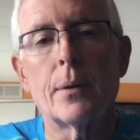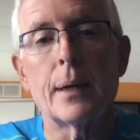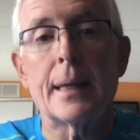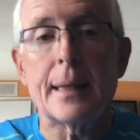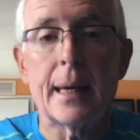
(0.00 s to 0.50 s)

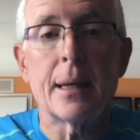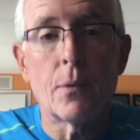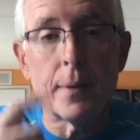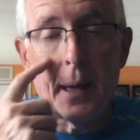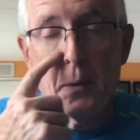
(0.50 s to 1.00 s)

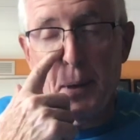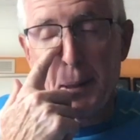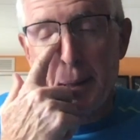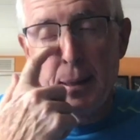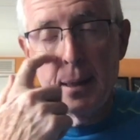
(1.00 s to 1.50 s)
anywhere that
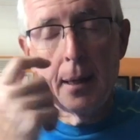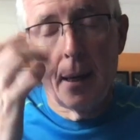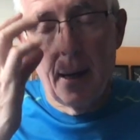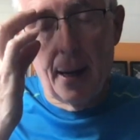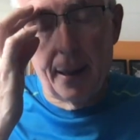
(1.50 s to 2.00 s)
quickly.
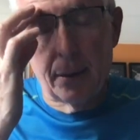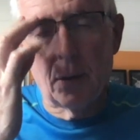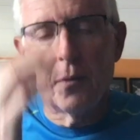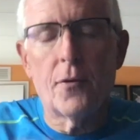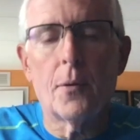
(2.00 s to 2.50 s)
I
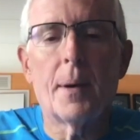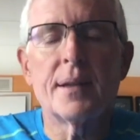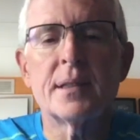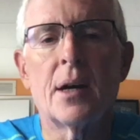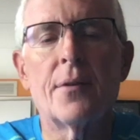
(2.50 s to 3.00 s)
know for
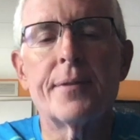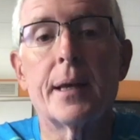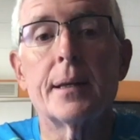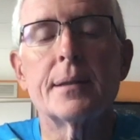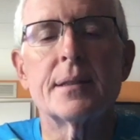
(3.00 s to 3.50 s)
myself
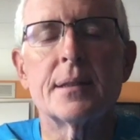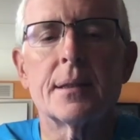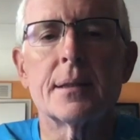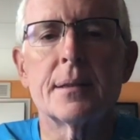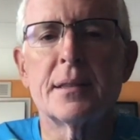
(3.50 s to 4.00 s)
that it
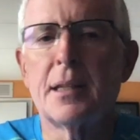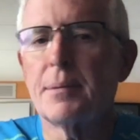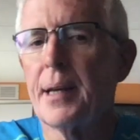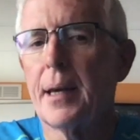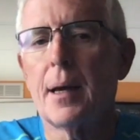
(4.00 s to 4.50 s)

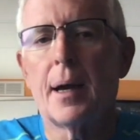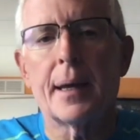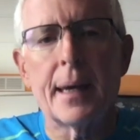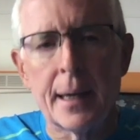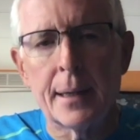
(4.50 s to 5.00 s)
seems like
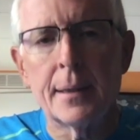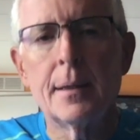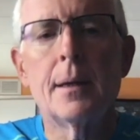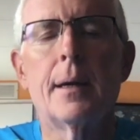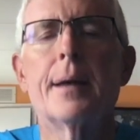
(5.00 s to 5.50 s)
again
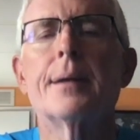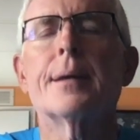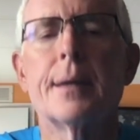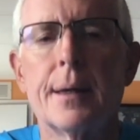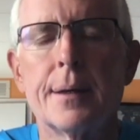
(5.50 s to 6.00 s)
and
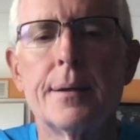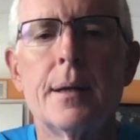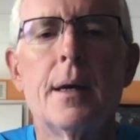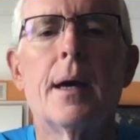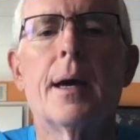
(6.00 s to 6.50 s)
again
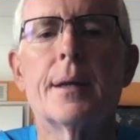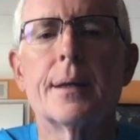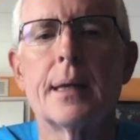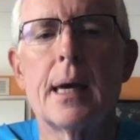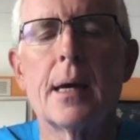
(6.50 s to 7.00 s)
and
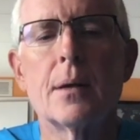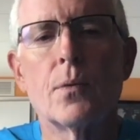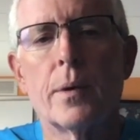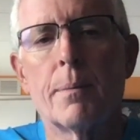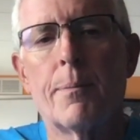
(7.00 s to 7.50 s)
again
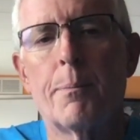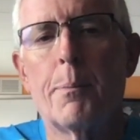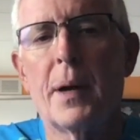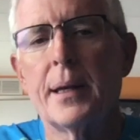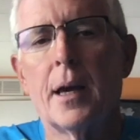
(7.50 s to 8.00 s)
we're
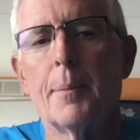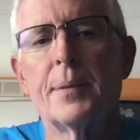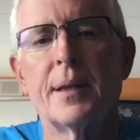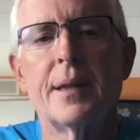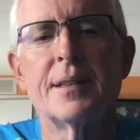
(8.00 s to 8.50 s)
butting up
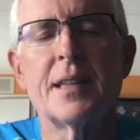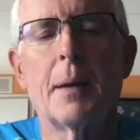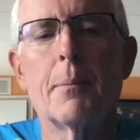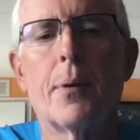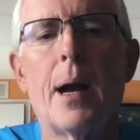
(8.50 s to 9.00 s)
to these
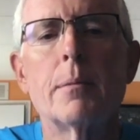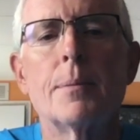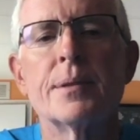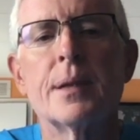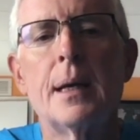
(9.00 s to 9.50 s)
same
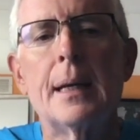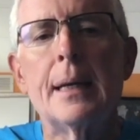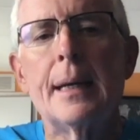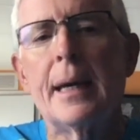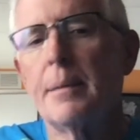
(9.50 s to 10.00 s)
problems.
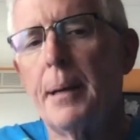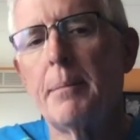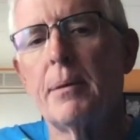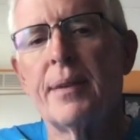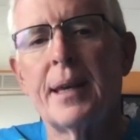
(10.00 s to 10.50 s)
And it made
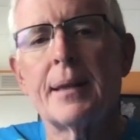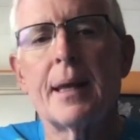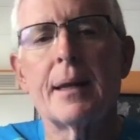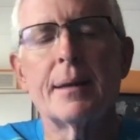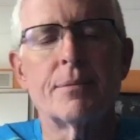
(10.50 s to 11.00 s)
me think
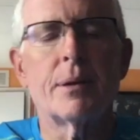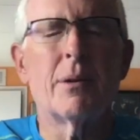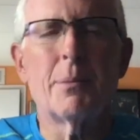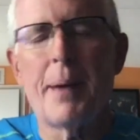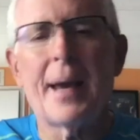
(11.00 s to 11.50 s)
that as we
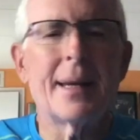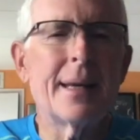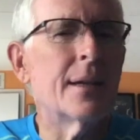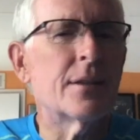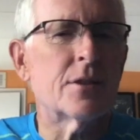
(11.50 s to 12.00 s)
go back in
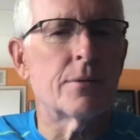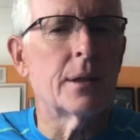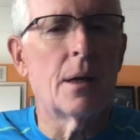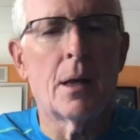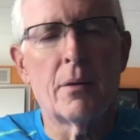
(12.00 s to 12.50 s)

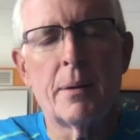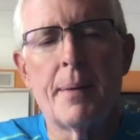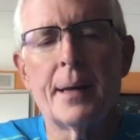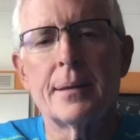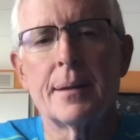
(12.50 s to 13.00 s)
history, all the way
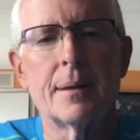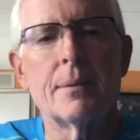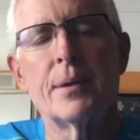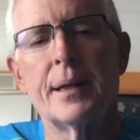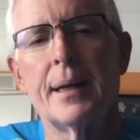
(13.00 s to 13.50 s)
back to
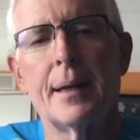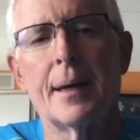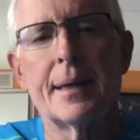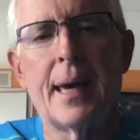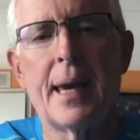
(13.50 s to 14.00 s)
when
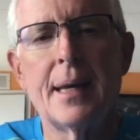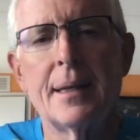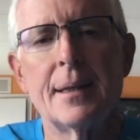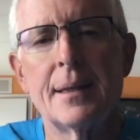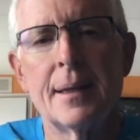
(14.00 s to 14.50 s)

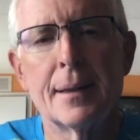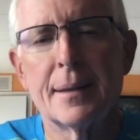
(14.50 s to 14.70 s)
Cain